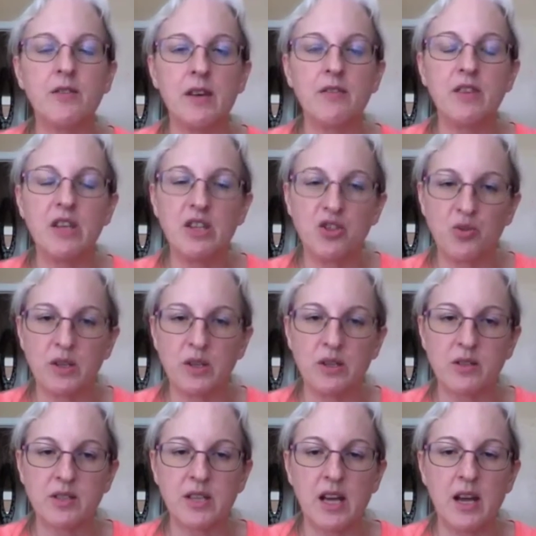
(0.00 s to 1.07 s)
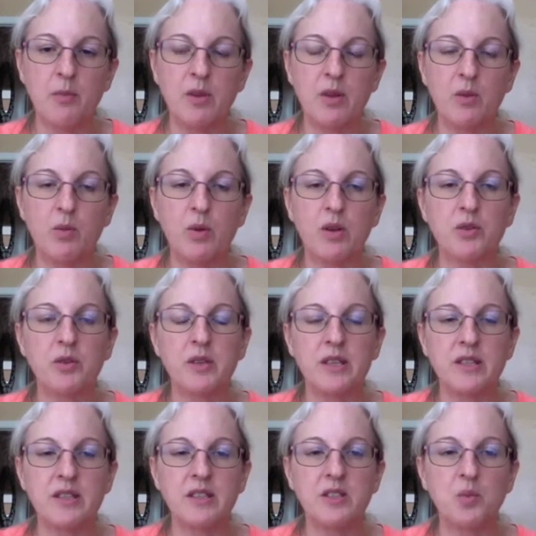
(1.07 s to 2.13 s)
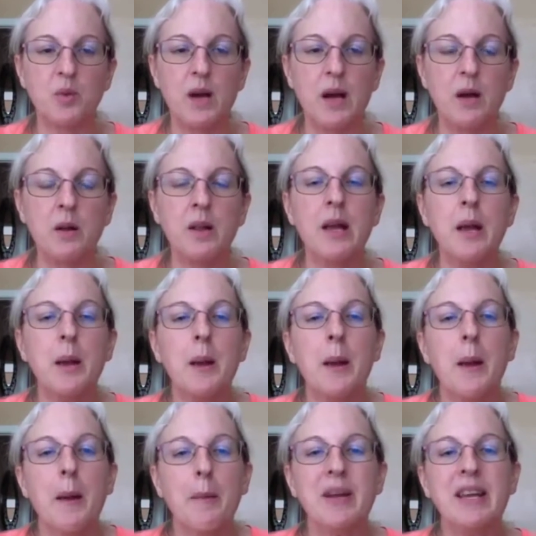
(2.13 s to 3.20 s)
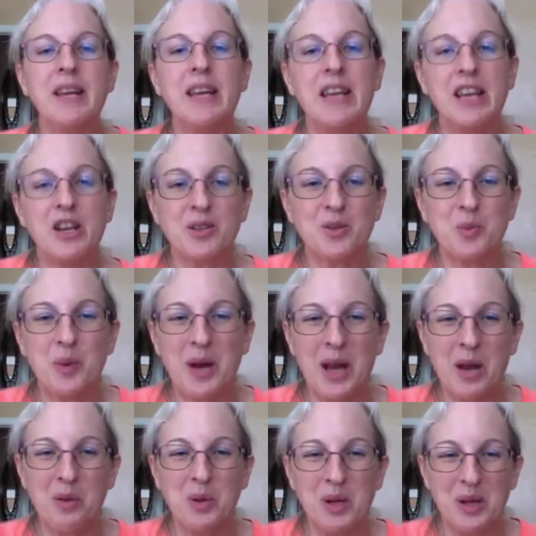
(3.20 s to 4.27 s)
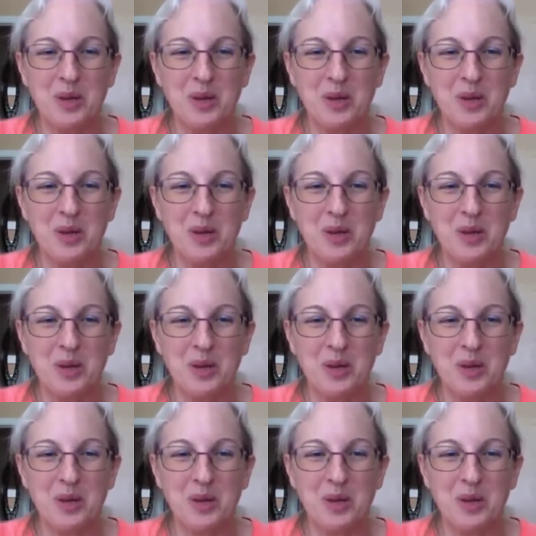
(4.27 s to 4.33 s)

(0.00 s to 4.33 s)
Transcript: of israel's time in the wilderness as well but here's what I really